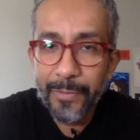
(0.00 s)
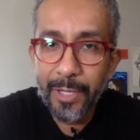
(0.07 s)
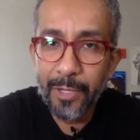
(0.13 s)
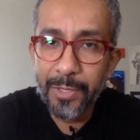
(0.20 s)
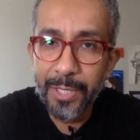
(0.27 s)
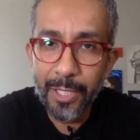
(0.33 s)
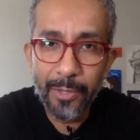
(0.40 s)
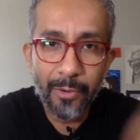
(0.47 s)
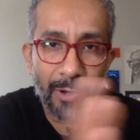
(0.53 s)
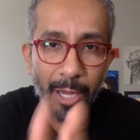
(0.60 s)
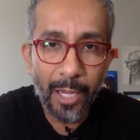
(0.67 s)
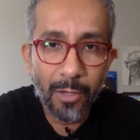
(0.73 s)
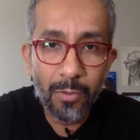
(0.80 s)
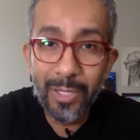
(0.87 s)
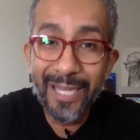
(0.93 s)
here's another
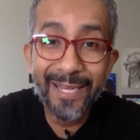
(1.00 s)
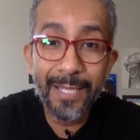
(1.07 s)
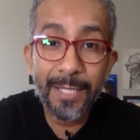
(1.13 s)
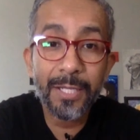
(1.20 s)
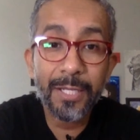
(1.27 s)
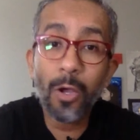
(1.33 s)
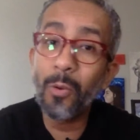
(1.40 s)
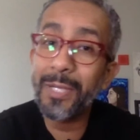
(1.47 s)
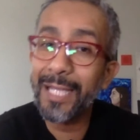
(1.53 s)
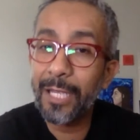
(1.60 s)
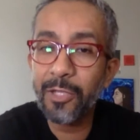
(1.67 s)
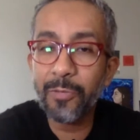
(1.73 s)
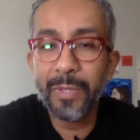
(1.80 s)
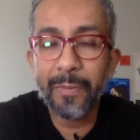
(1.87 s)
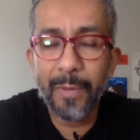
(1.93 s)
angle. It doesn't always
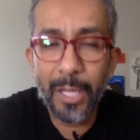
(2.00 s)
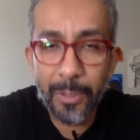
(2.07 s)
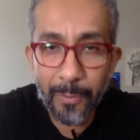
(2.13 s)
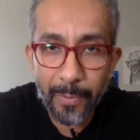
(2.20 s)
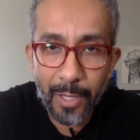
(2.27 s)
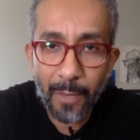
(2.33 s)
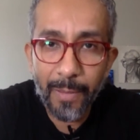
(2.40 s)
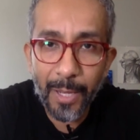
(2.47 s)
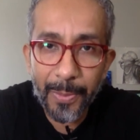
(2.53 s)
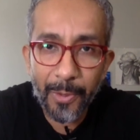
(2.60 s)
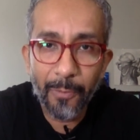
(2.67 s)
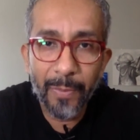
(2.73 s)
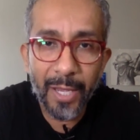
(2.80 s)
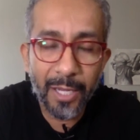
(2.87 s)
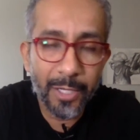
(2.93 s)
have to be about
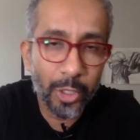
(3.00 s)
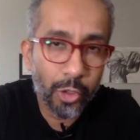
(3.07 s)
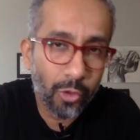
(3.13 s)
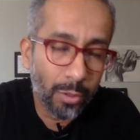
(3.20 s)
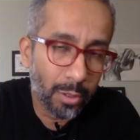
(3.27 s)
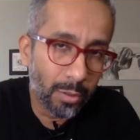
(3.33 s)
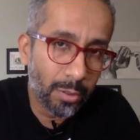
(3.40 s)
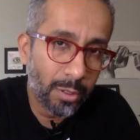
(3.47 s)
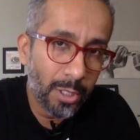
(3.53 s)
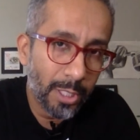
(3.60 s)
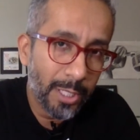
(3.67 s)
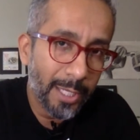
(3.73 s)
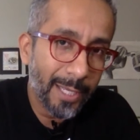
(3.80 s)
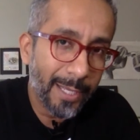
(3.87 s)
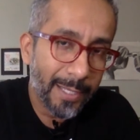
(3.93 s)
their pain and struggle.
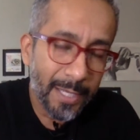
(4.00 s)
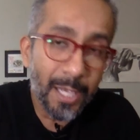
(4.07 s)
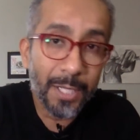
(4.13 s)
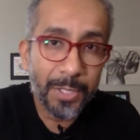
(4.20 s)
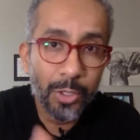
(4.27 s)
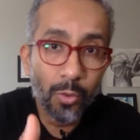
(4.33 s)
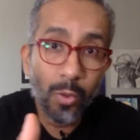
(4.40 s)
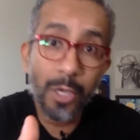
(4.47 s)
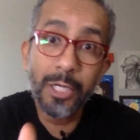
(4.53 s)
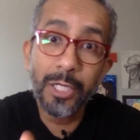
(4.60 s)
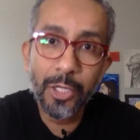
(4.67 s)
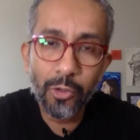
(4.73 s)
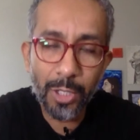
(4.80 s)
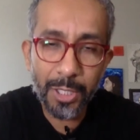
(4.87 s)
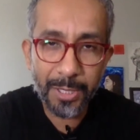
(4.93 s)
Yes, you want to
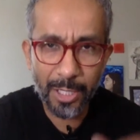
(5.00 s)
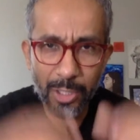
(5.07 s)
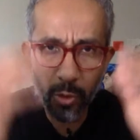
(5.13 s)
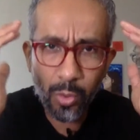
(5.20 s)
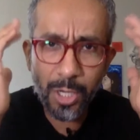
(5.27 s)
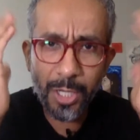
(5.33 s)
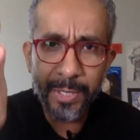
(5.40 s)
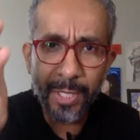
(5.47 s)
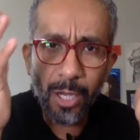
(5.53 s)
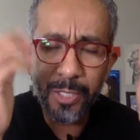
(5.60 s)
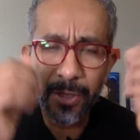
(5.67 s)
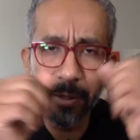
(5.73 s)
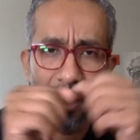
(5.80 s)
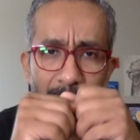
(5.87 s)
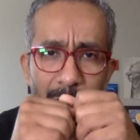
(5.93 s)
address that. You want to
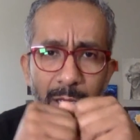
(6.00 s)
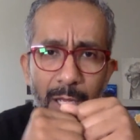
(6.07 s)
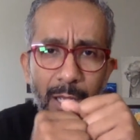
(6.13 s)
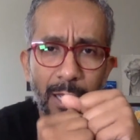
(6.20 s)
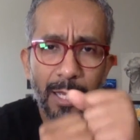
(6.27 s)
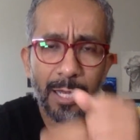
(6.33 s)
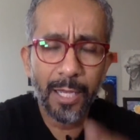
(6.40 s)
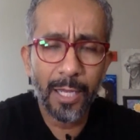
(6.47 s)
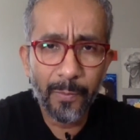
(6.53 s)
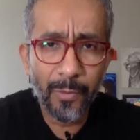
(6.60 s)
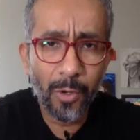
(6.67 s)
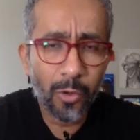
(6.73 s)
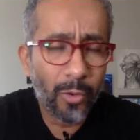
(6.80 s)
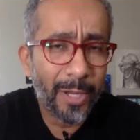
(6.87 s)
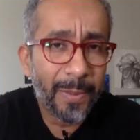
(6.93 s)
talk to that.
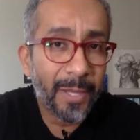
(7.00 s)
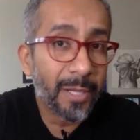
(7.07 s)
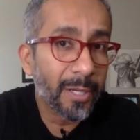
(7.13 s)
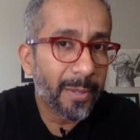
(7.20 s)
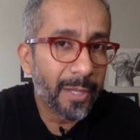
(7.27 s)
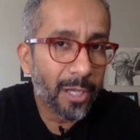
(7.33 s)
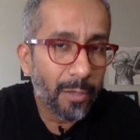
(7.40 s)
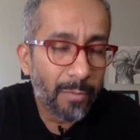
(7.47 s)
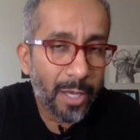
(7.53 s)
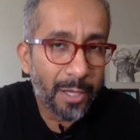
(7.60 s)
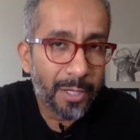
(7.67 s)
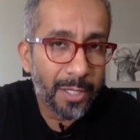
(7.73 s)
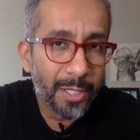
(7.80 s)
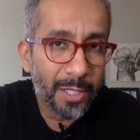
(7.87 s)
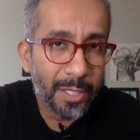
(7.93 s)
A great thing to think
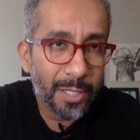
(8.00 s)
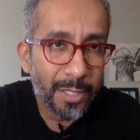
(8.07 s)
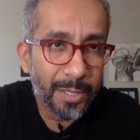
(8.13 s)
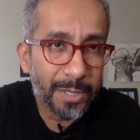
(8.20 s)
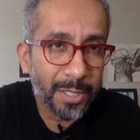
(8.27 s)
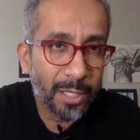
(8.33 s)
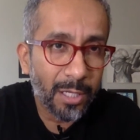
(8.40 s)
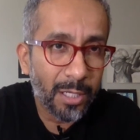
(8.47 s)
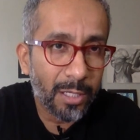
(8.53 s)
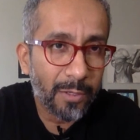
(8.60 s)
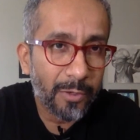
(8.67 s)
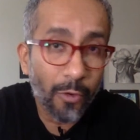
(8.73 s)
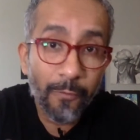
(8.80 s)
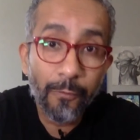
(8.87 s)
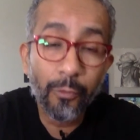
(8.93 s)
about is
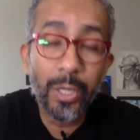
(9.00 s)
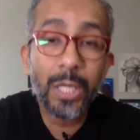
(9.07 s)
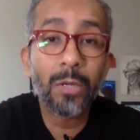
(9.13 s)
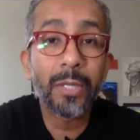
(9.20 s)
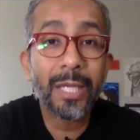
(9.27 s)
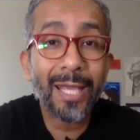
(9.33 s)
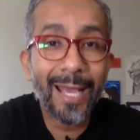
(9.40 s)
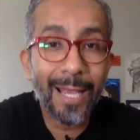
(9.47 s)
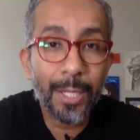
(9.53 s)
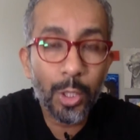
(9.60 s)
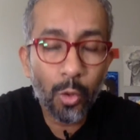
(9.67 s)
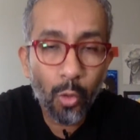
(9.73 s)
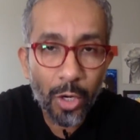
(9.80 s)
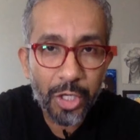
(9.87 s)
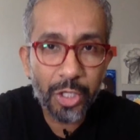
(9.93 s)
your frequently
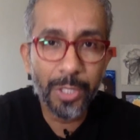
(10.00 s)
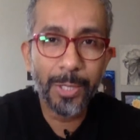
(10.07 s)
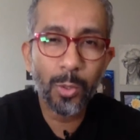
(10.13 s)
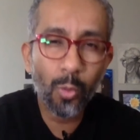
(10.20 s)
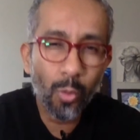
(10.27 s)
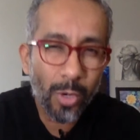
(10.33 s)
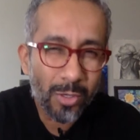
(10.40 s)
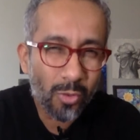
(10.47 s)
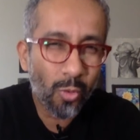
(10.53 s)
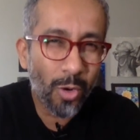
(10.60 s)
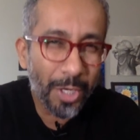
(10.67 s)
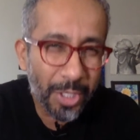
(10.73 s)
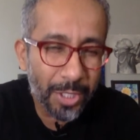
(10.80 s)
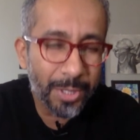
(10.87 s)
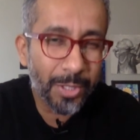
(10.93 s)
asked questions. What
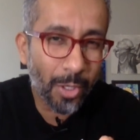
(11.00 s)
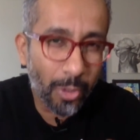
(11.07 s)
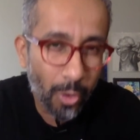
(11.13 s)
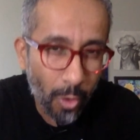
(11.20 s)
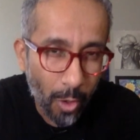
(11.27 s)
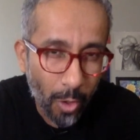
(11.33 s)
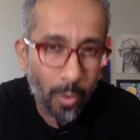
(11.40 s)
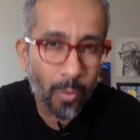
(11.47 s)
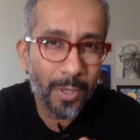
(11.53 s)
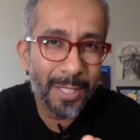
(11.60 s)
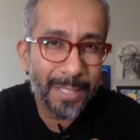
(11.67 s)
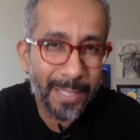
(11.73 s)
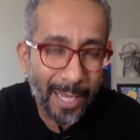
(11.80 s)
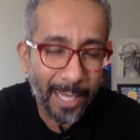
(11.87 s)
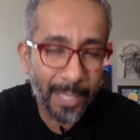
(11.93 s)
questions are you
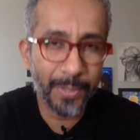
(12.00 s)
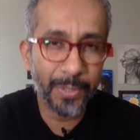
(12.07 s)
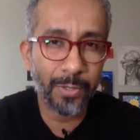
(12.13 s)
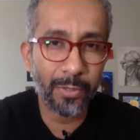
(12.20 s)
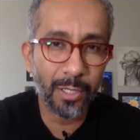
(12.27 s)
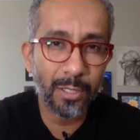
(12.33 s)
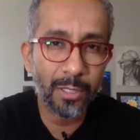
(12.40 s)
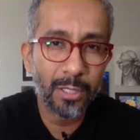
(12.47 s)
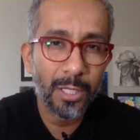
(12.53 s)
always answering?